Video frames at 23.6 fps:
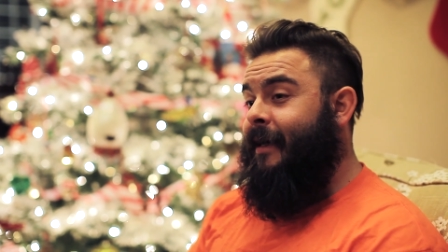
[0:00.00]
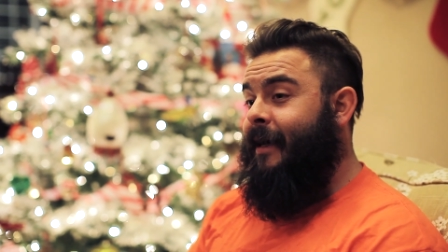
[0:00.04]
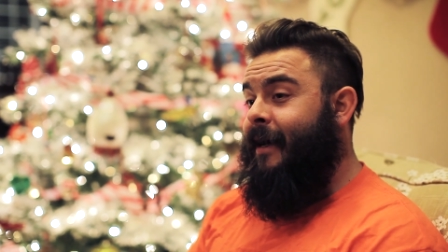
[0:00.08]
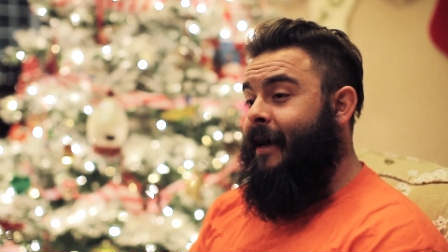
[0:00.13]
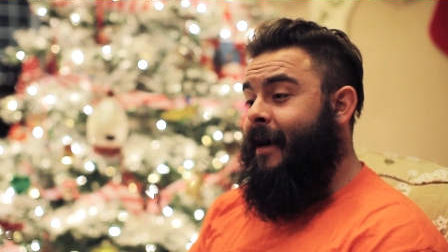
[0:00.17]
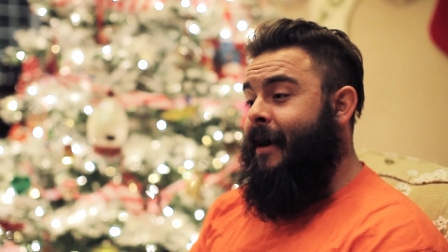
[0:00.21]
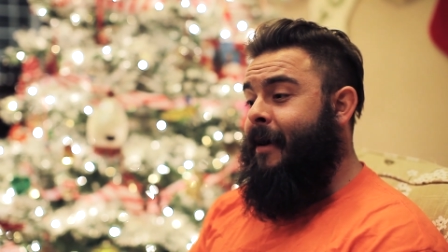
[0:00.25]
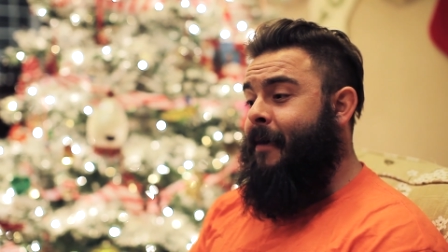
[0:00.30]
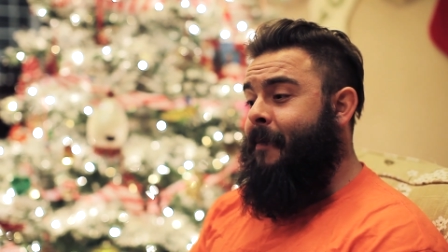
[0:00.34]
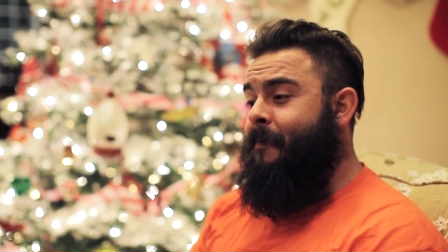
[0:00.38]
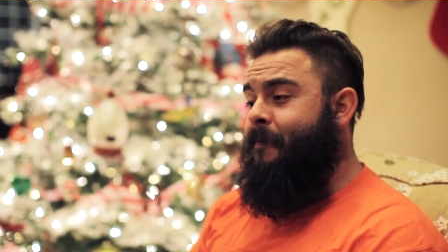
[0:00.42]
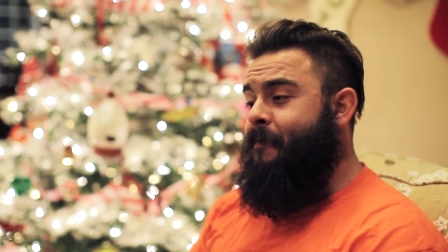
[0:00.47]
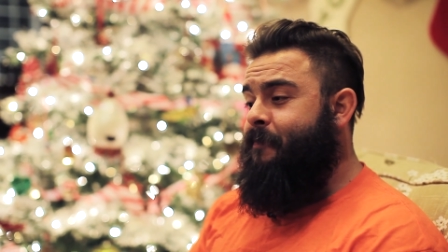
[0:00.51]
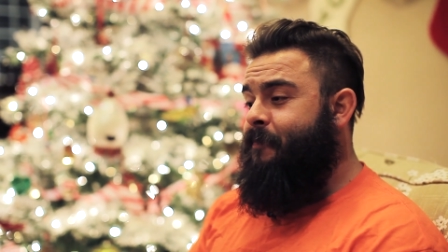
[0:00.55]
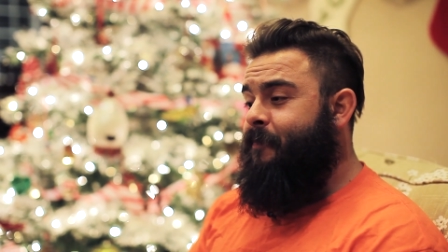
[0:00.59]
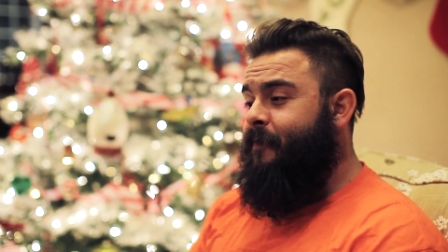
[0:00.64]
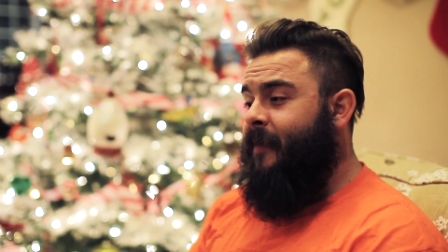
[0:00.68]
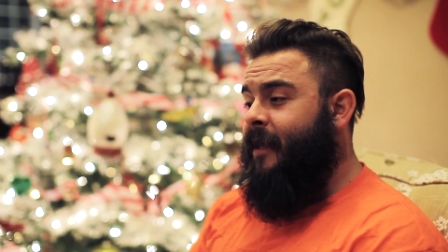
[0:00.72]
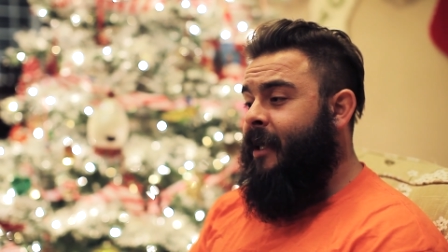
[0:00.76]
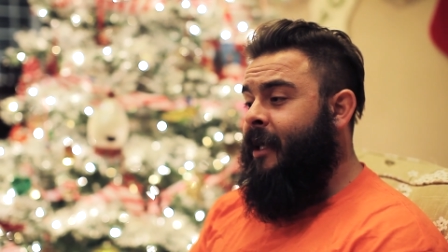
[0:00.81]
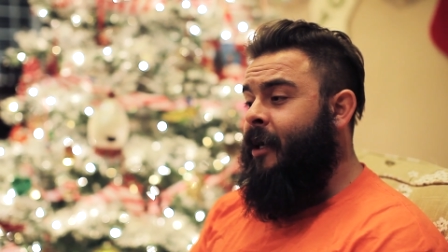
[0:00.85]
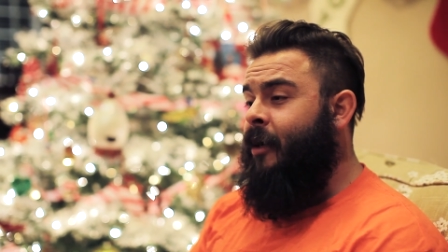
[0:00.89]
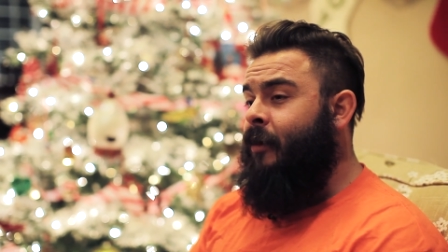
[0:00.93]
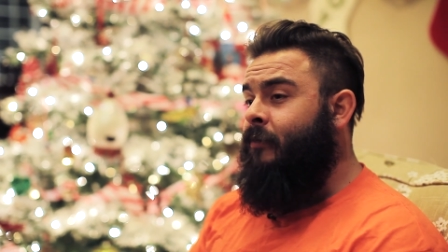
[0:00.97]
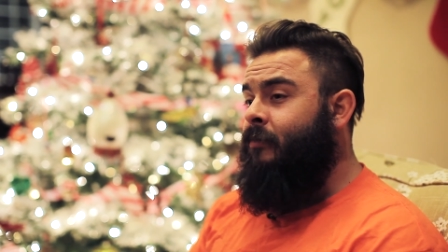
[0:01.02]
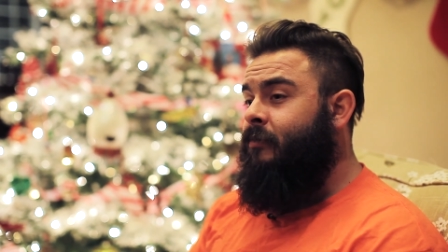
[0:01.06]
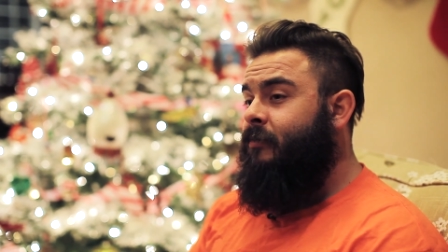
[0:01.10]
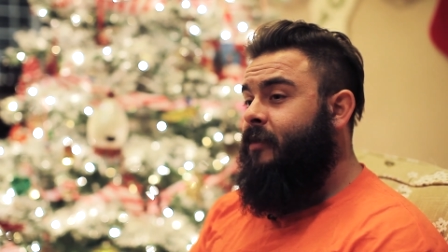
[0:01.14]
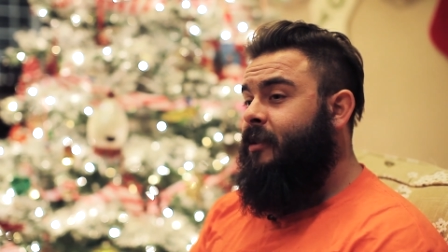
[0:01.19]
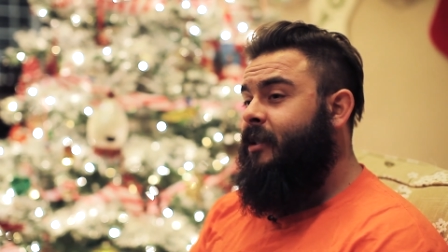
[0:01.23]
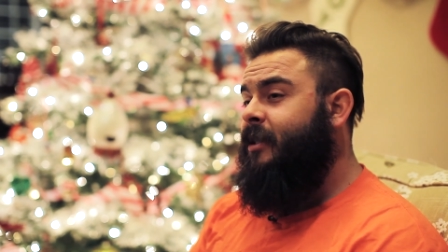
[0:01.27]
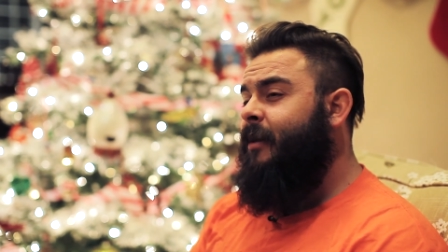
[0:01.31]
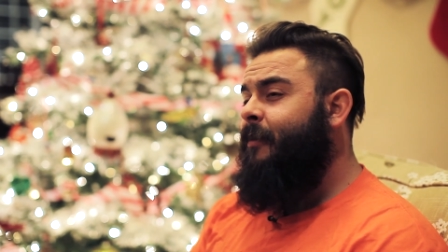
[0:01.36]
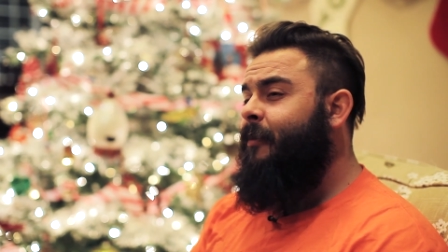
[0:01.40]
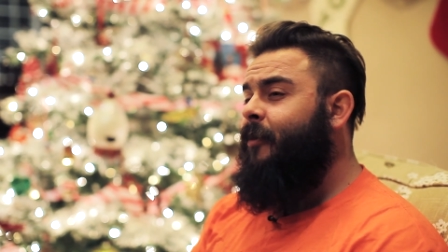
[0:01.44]
um, you know,
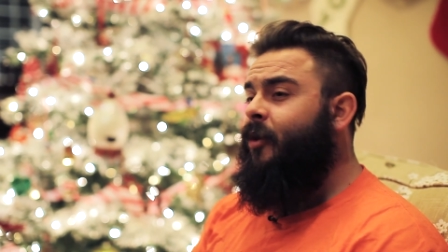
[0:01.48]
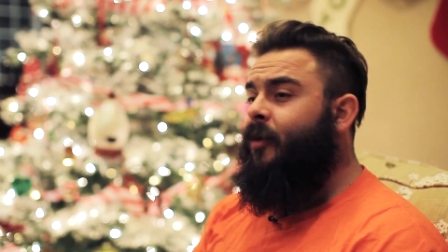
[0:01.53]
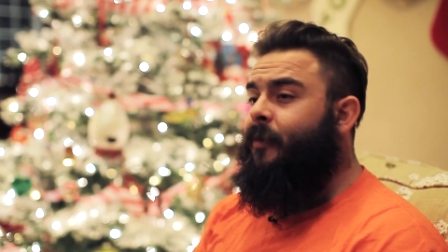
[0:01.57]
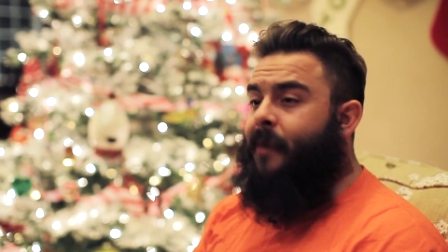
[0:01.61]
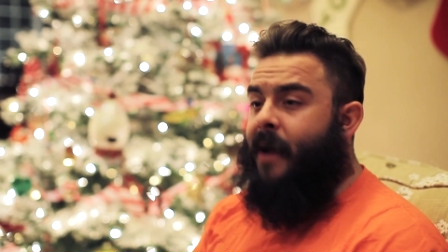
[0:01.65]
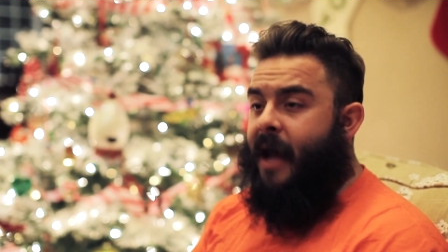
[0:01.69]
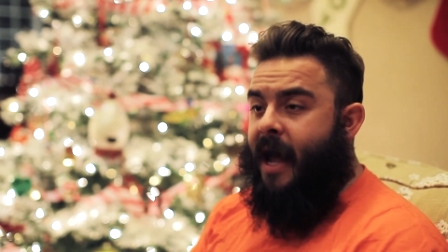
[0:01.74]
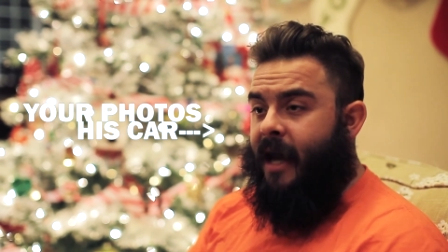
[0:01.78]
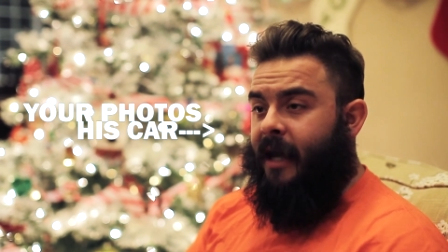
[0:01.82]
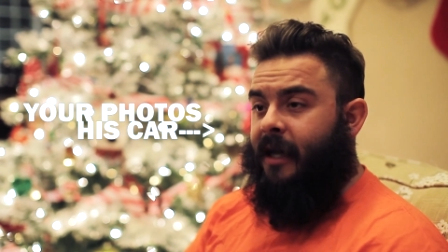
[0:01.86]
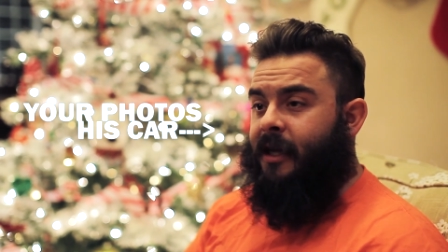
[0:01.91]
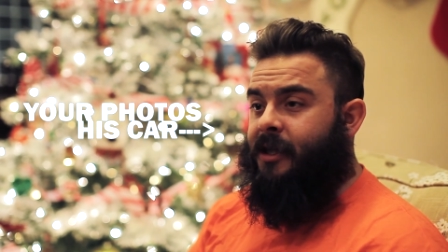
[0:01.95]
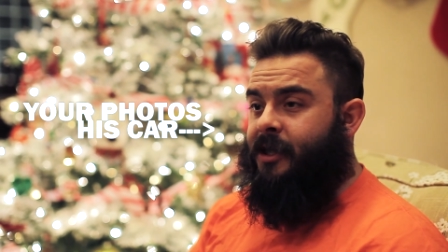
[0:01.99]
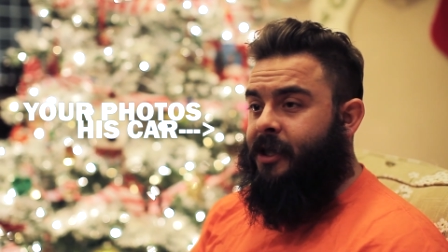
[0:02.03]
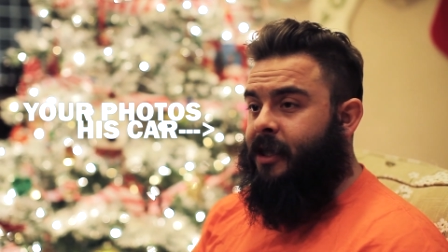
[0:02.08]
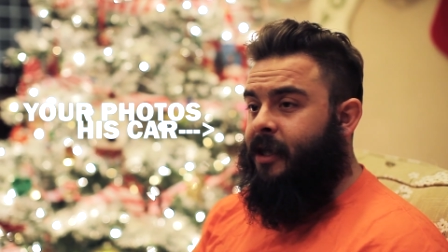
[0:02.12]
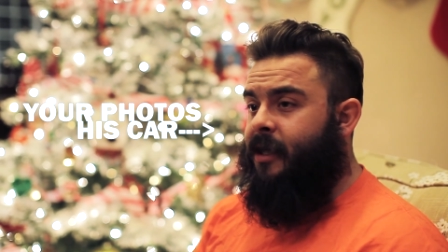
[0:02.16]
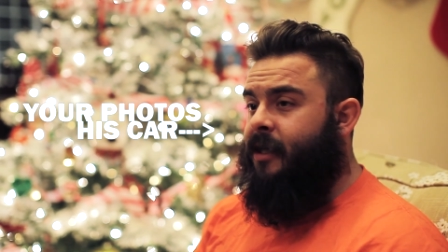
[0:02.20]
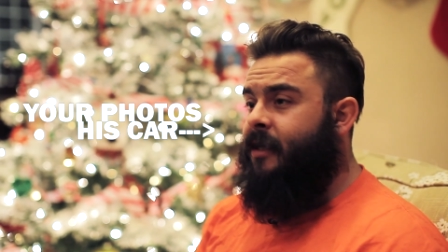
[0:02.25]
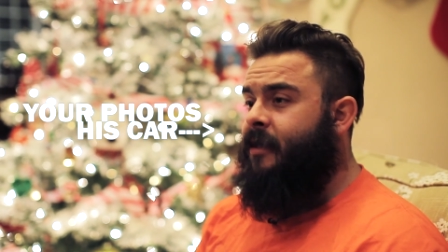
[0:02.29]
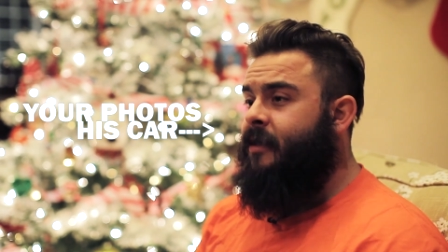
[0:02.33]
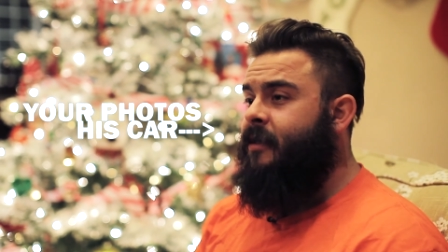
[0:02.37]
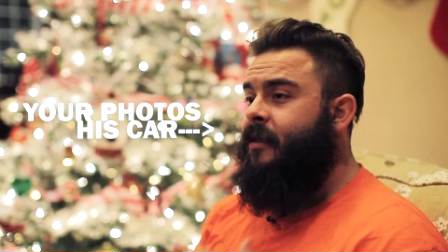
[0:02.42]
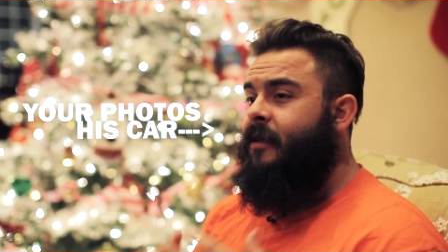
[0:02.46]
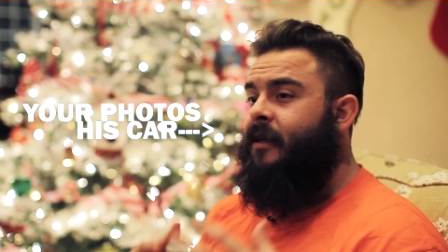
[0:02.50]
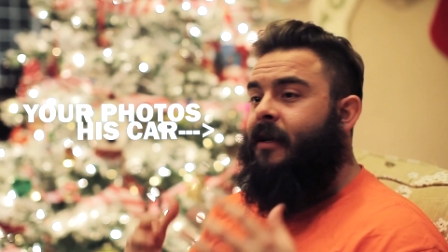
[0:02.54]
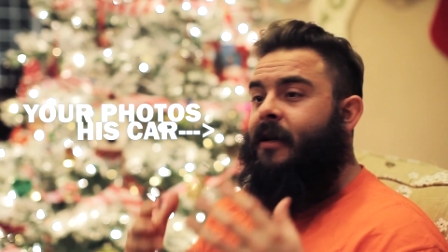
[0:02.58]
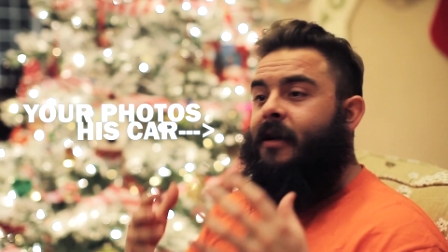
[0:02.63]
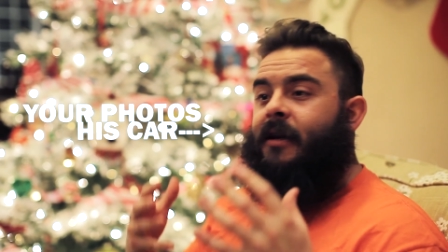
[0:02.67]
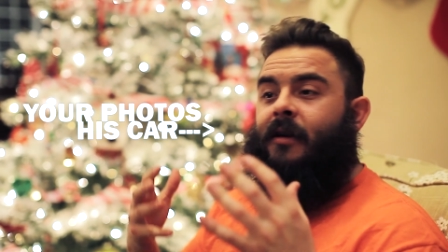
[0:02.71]
similar packages,